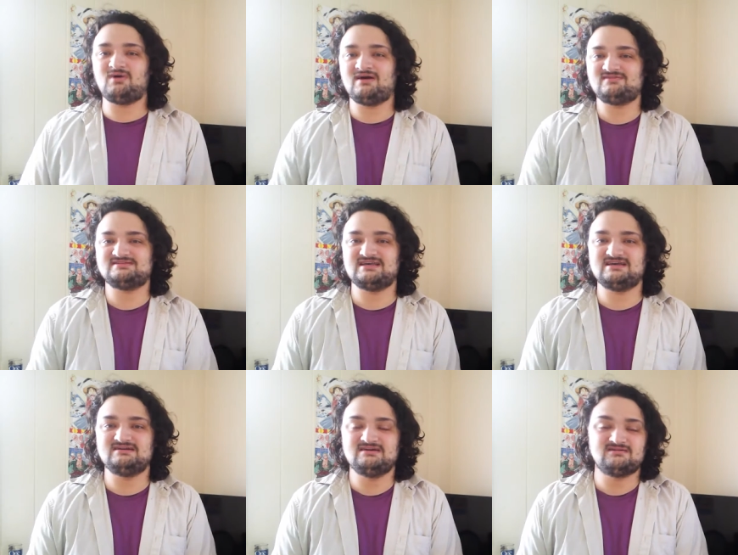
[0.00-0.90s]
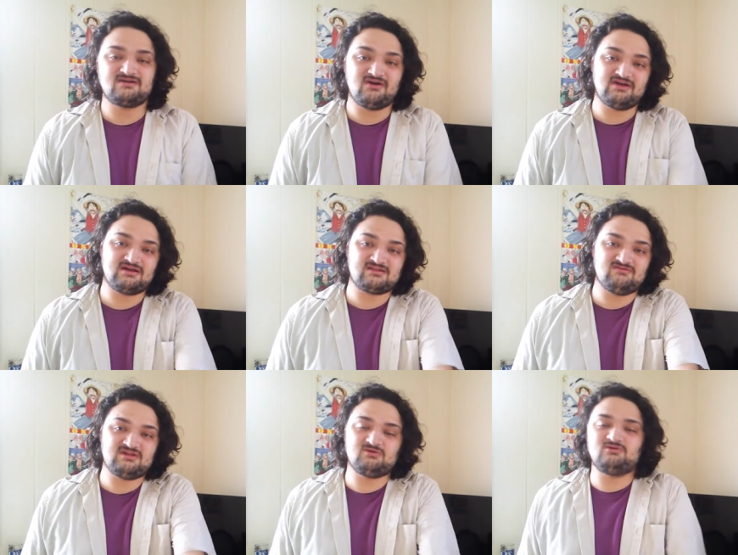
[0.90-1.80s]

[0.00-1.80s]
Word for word: what I have to say, go ahead and like the video.